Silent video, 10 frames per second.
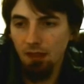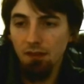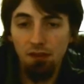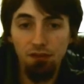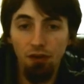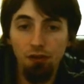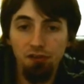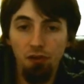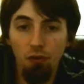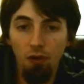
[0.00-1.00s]
this is
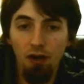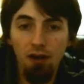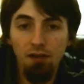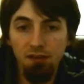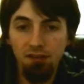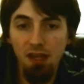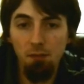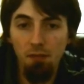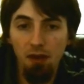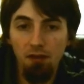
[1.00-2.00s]
also the
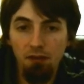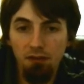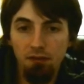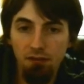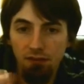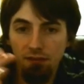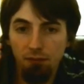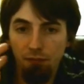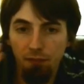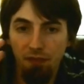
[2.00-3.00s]
same
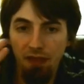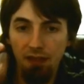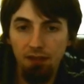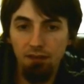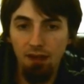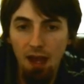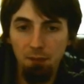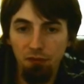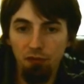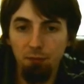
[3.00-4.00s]
thing that
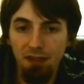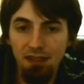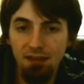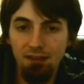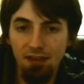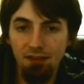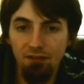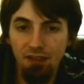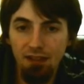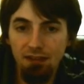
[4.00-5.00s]
happens with B's
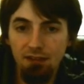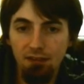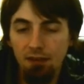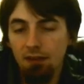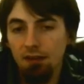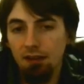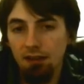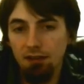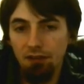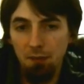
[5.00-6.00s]
and V's
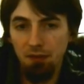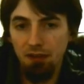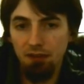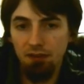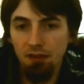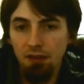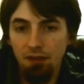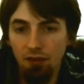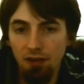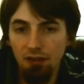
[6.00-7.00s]
in Japanese.
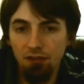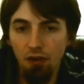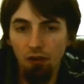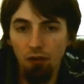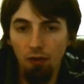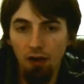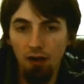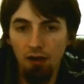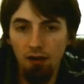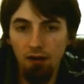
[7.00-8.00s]
There is
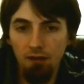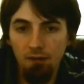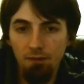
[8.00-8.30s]
no